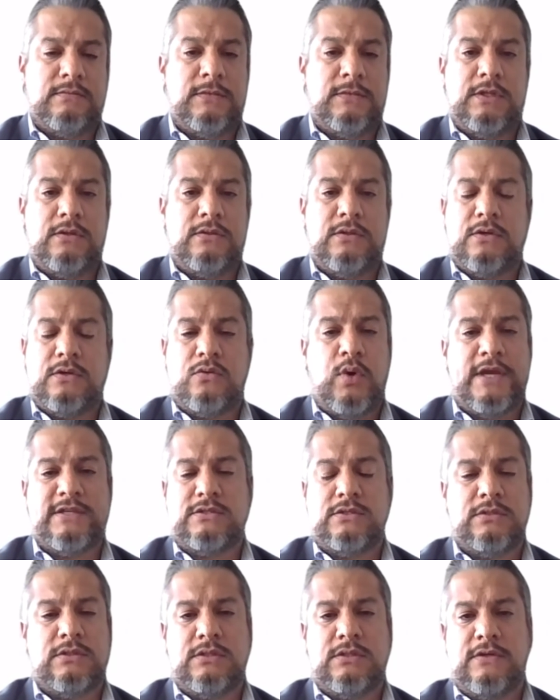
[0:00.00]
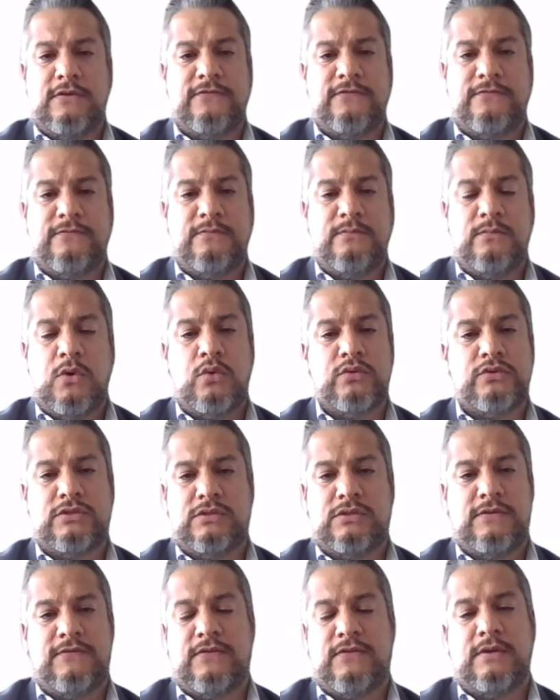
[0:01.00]
the question of
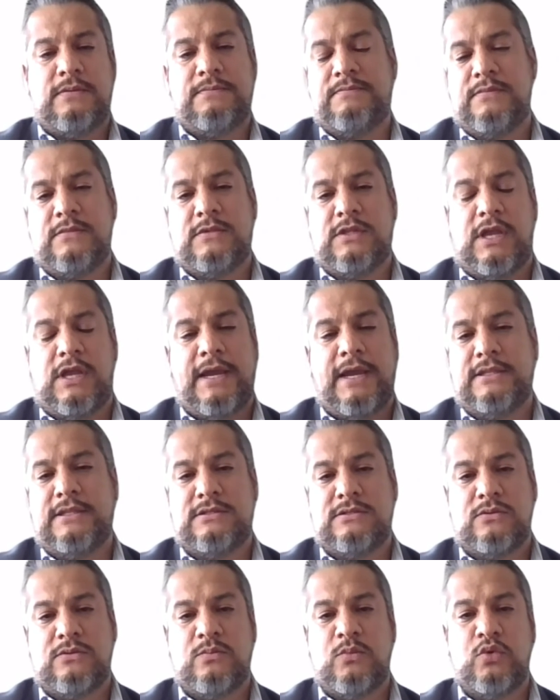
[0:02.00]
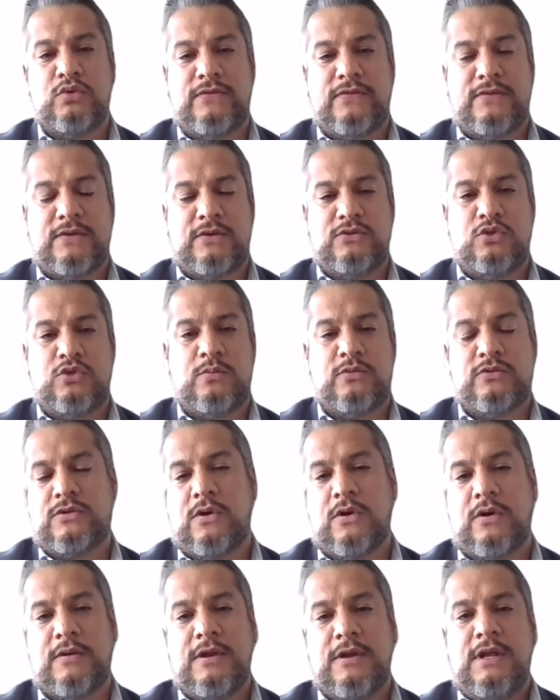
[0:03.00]
most of the clients or most of the consumers
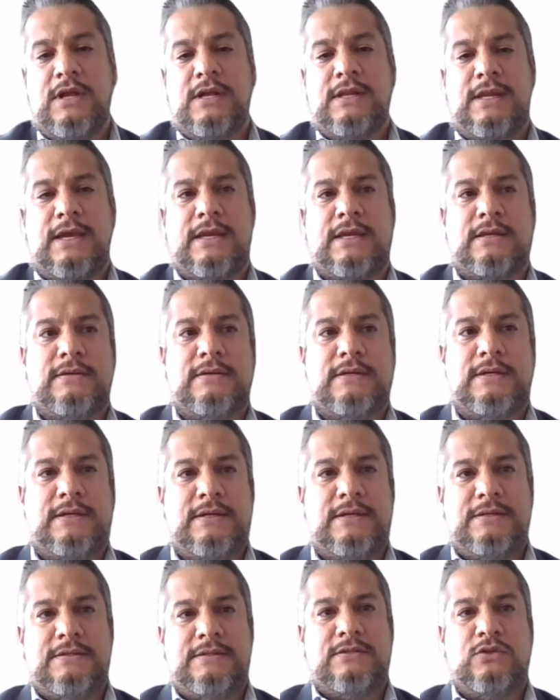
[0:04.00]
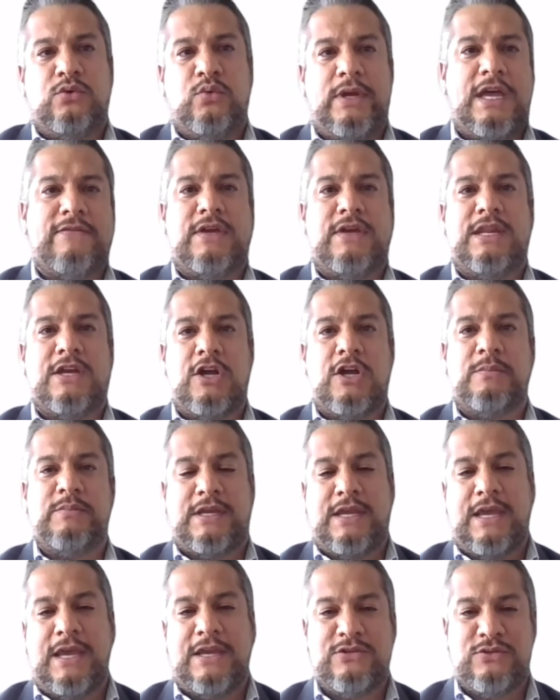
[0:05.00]
are like, do we have any
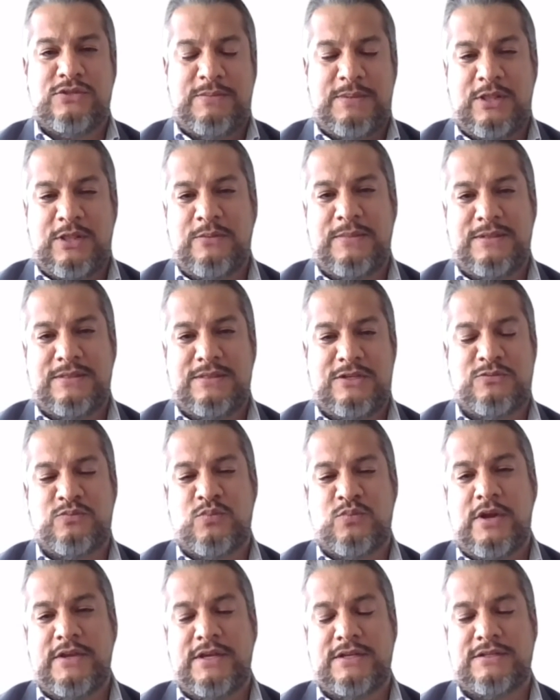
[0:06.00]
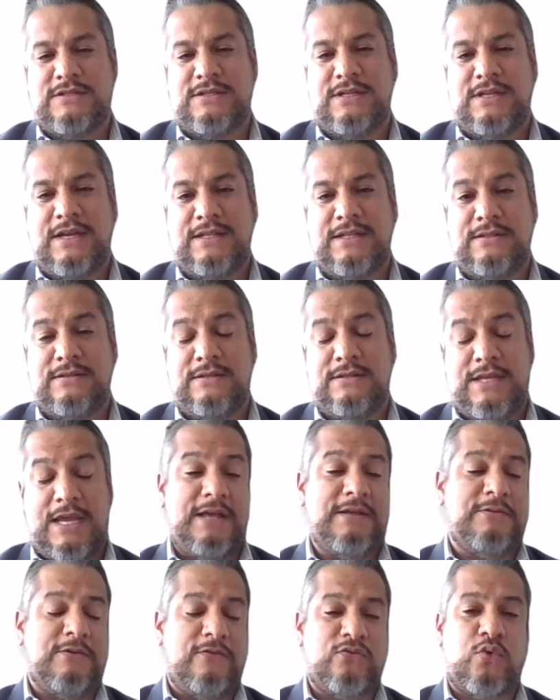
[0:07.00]
complications developing these projects? And
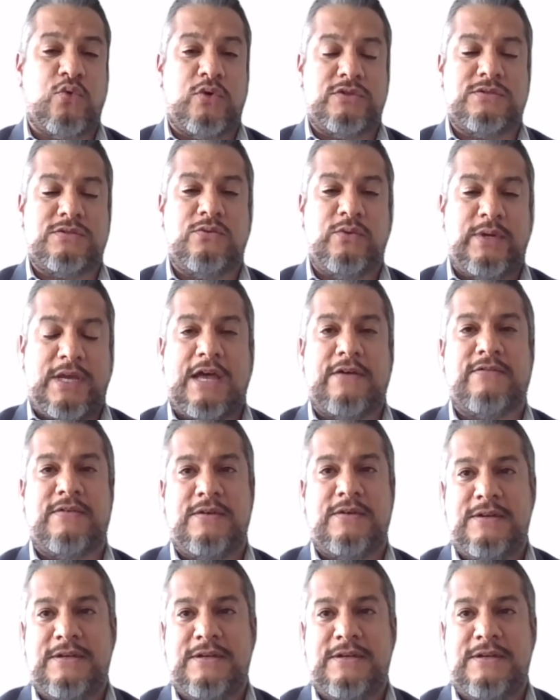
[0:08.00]
yeah, of course we have.